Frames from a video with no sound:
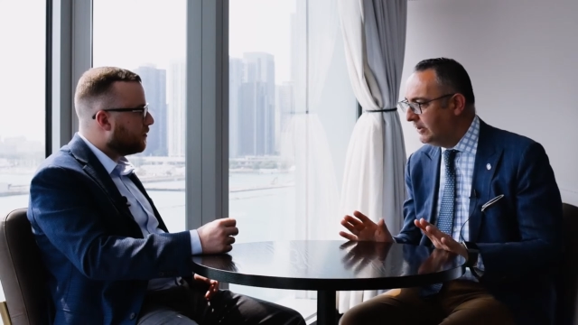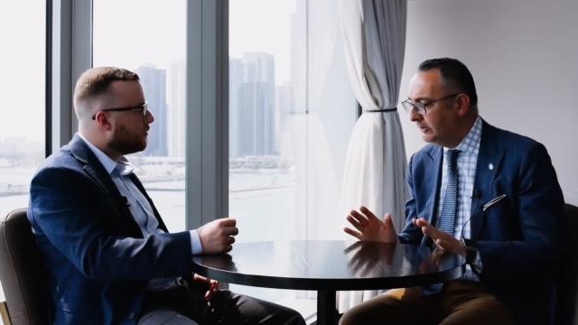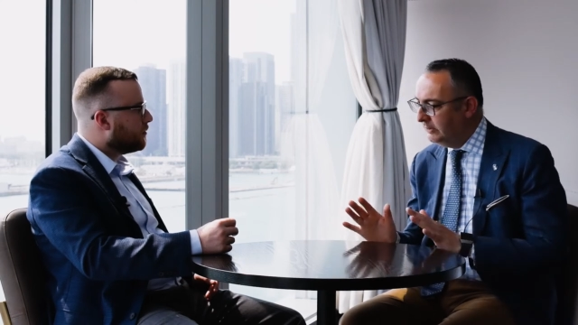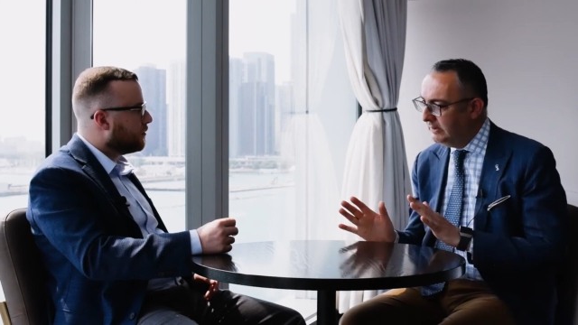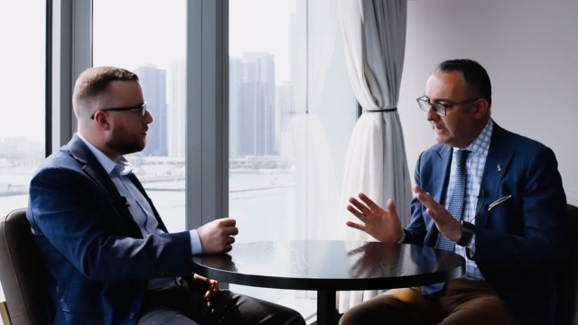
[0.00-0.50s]

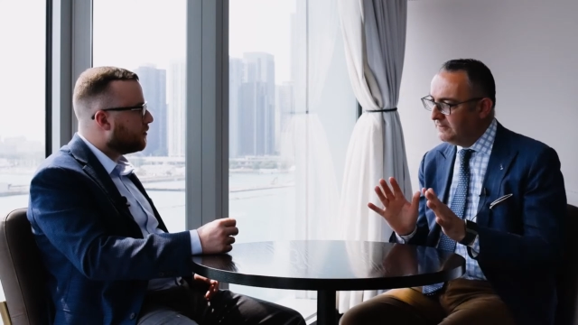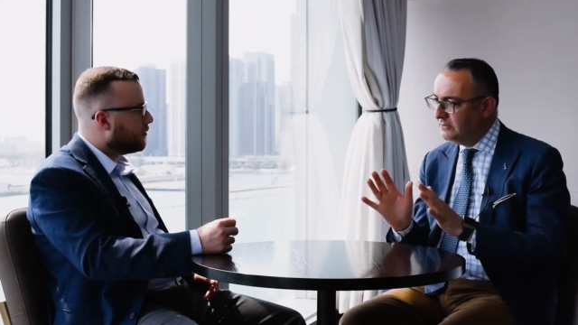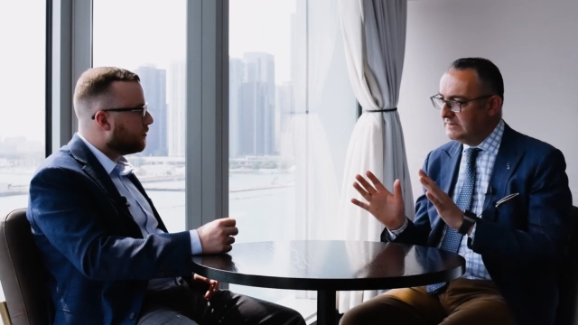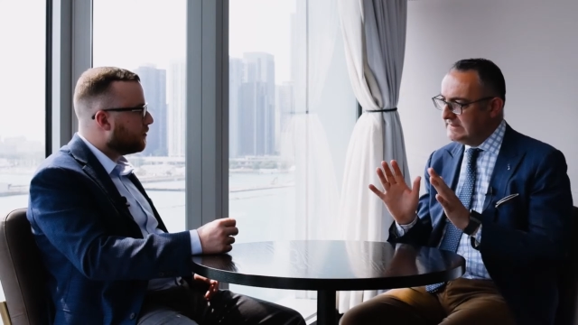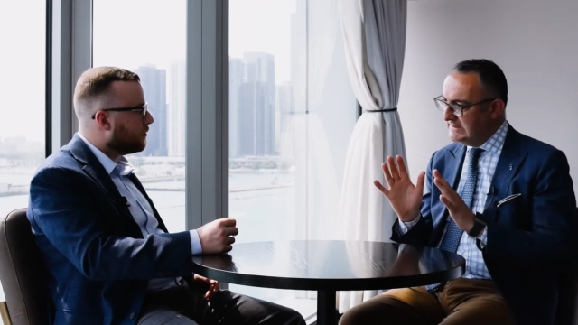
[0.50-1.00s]
Speaker 1: No, you have
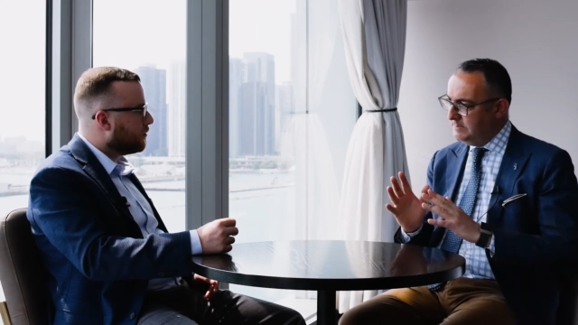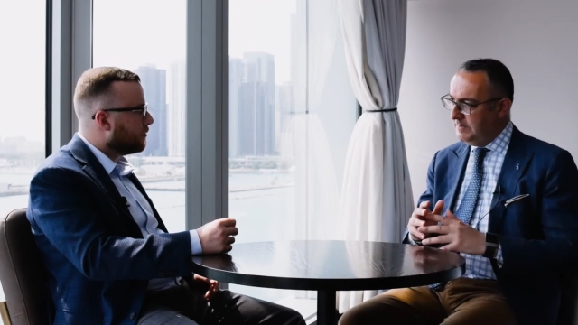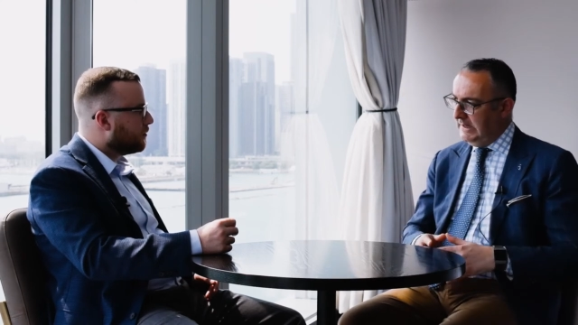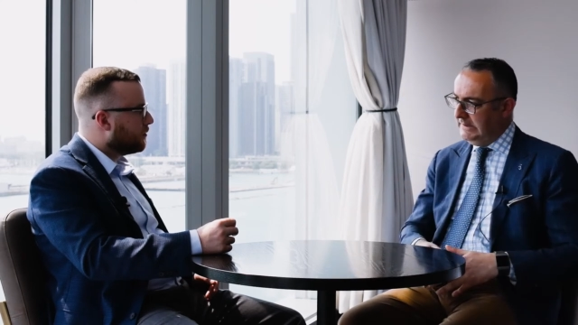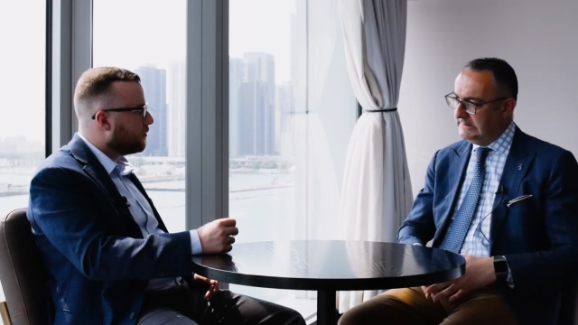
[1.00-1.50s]
to
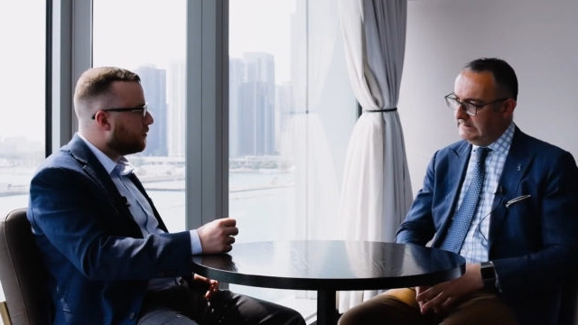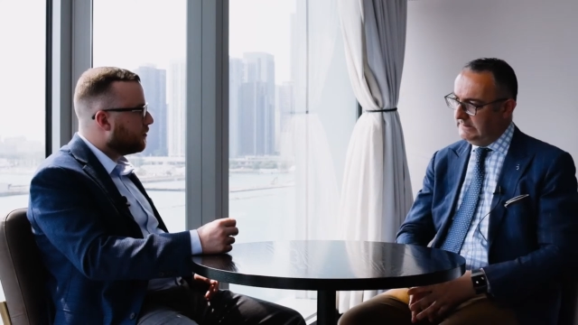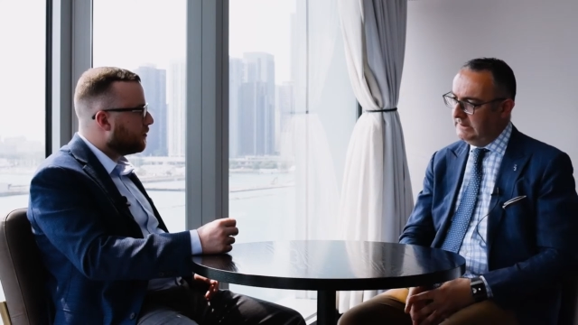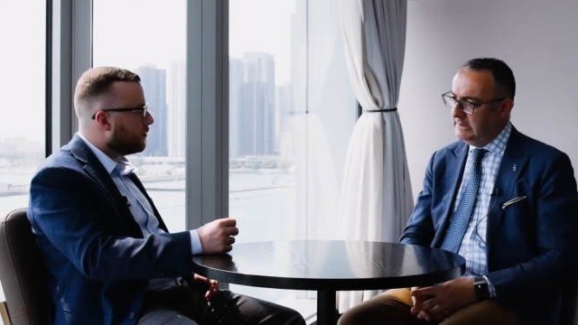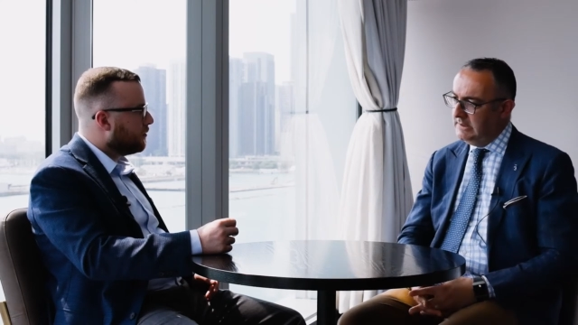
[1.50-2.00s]
anticipate
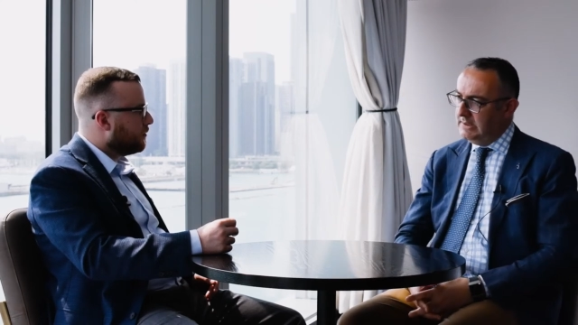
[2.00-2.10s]
and